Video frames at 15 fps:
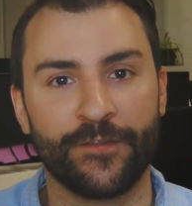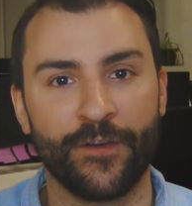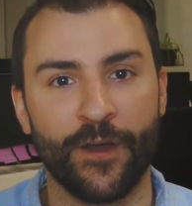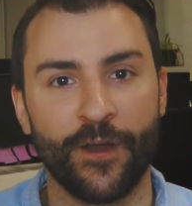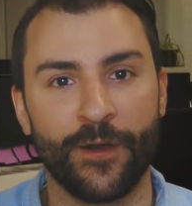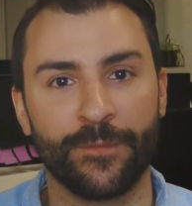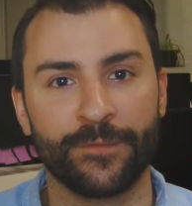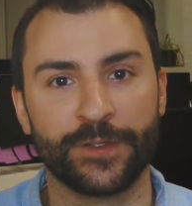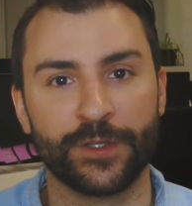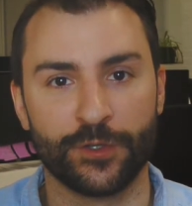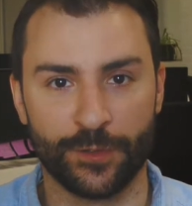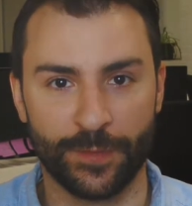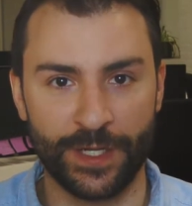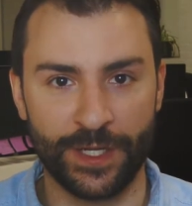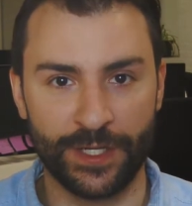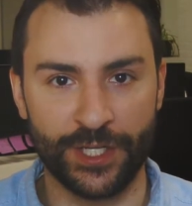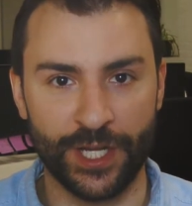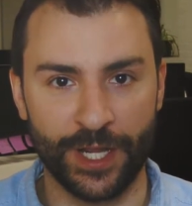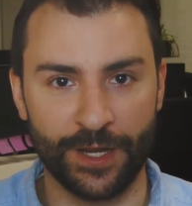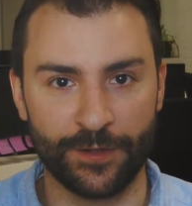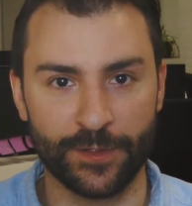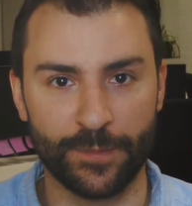from social media
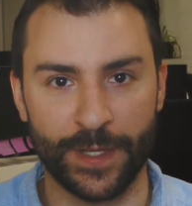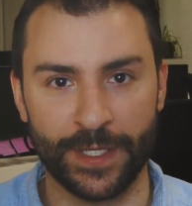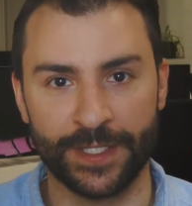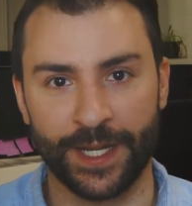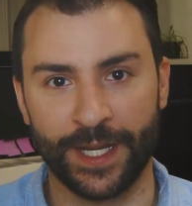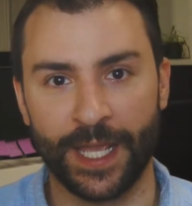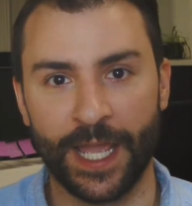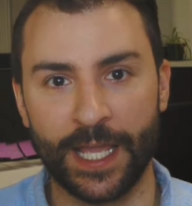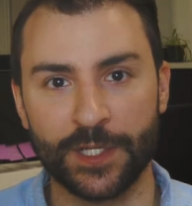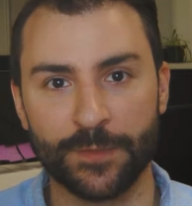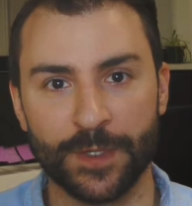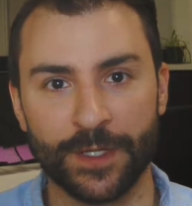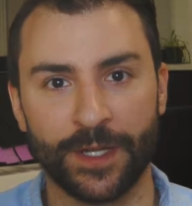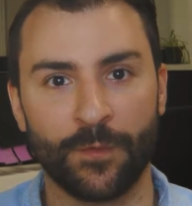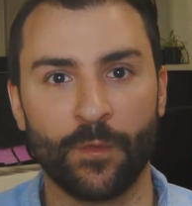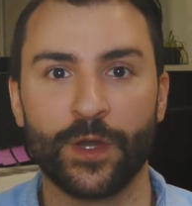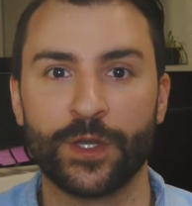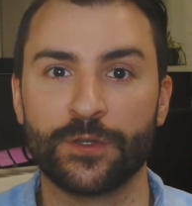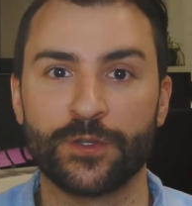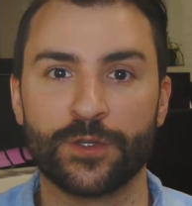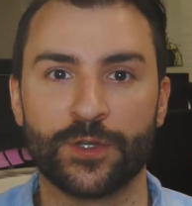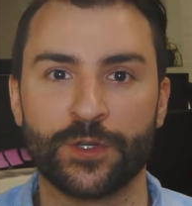channels based on engagement and what
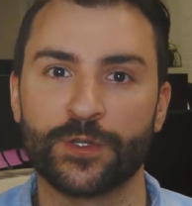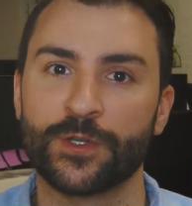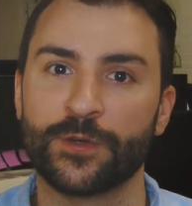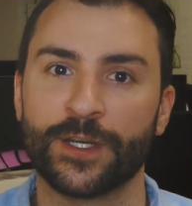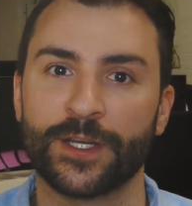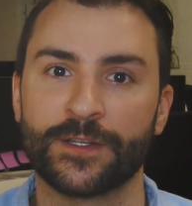users are doing.